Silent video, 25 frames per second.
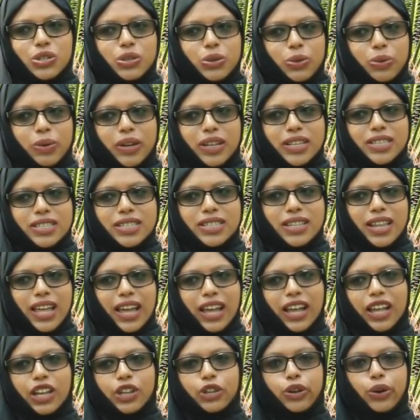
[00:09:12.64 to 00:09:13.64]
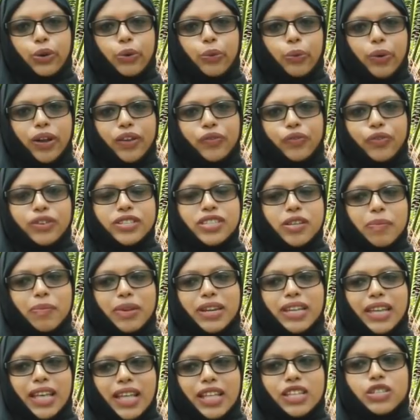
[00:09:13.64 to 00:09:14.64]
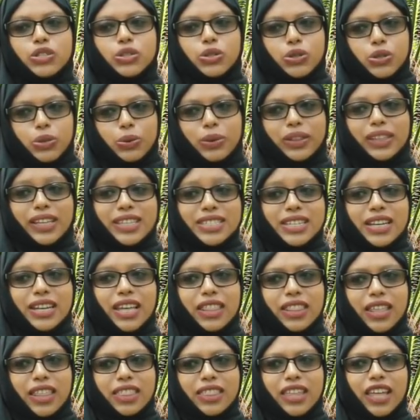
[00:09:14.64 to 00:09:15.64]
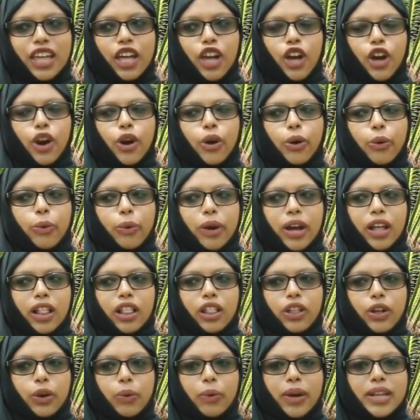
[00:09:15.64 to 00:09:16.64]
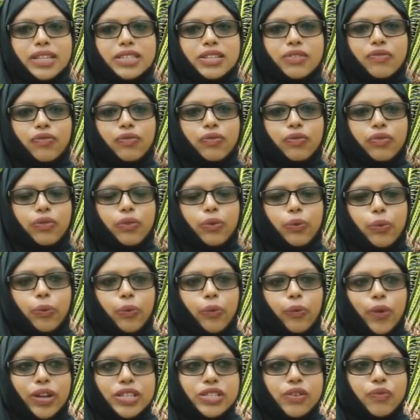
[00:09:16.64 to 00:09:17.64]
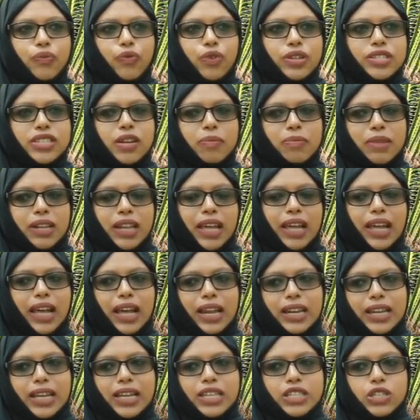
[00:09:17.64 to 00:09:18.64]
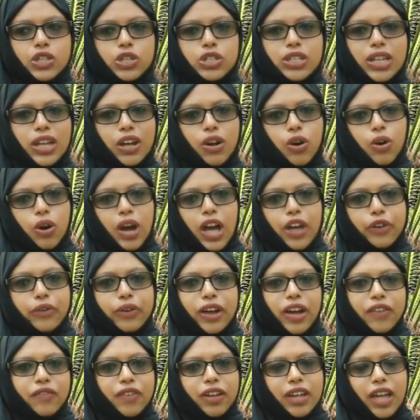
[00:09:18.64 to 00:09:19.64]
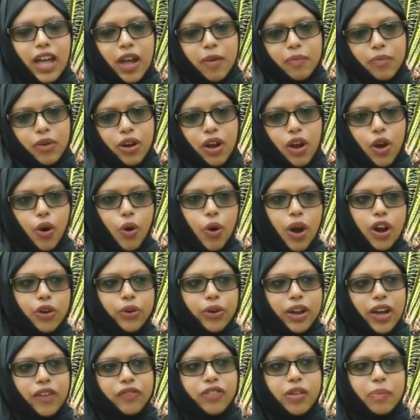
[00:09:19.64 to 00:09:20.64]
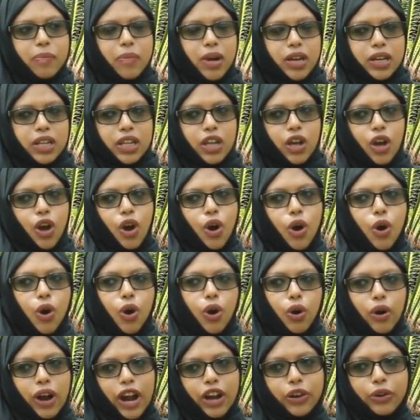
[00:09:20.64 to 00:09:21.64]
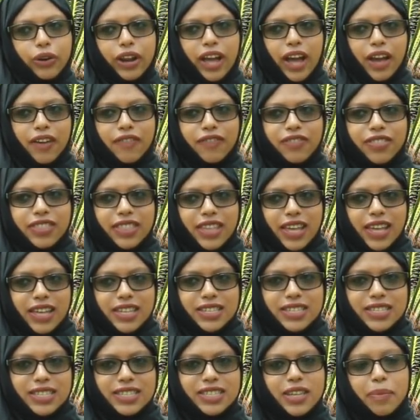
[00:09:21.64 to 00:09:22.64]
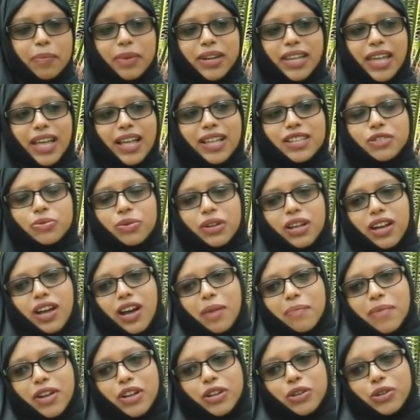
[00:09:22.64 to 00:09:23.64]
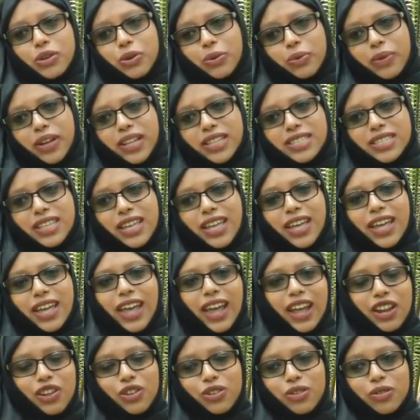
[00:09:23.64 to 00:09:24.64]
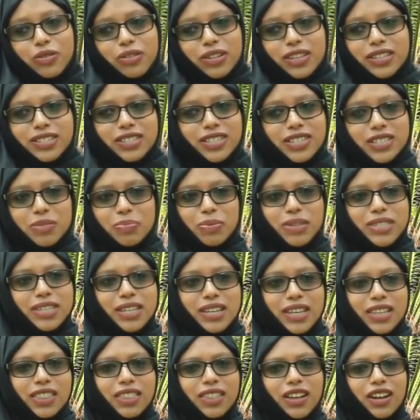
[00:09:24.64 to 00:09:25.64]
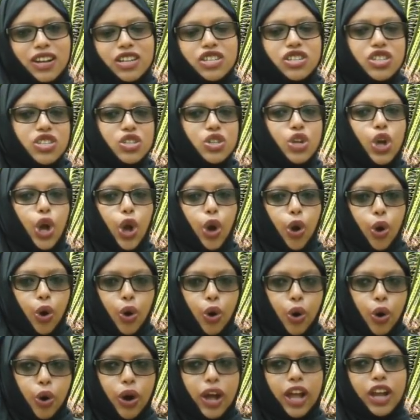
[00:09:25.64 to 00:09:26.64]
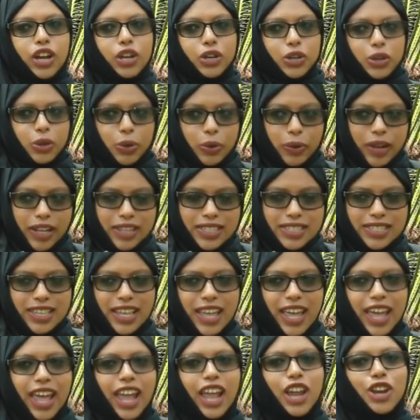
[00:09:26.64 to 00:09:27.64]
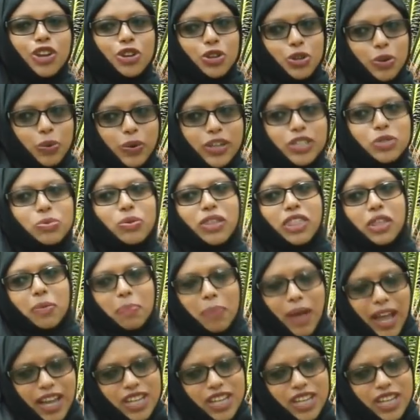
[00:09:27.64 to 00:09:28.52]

do it. Like, don't wait for somebody else to do it. That's another thing. While you're waiting for something, like an excuse, like, oh, I don't have a camera, or I don't have the money, or I don't have this, somebody else will come and do it, and you'll just be sitting there. Just go and do it with